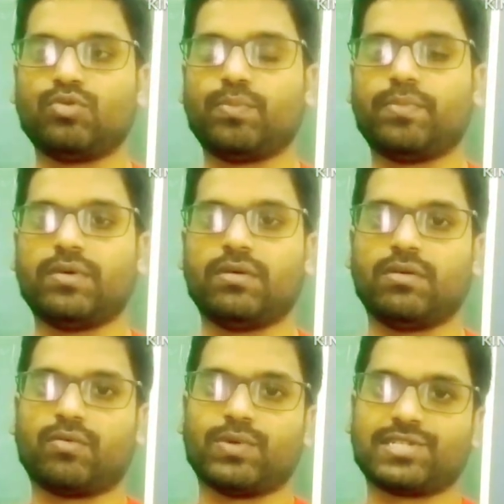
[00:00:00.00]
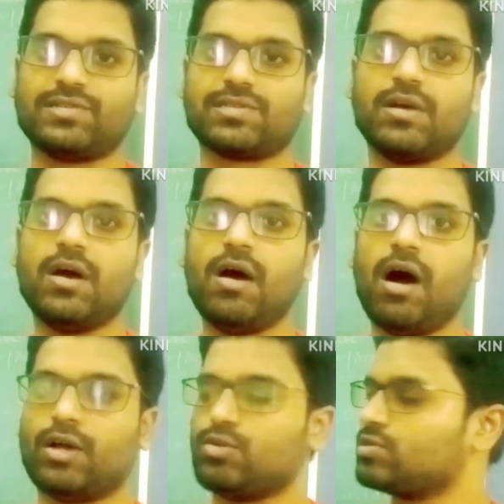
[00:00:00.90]
do questions
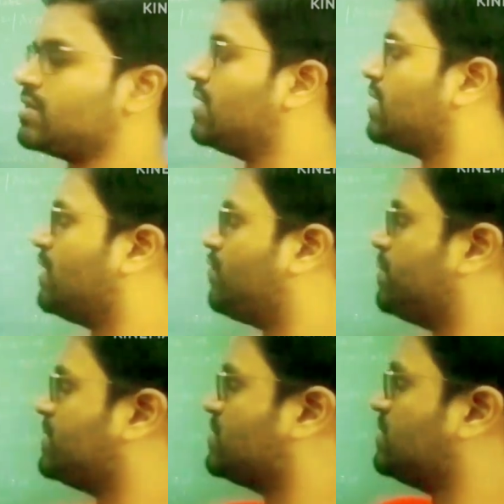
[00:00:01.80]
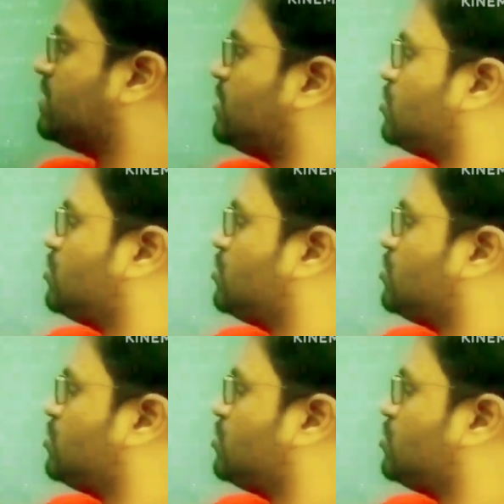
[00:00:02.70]
on those conformation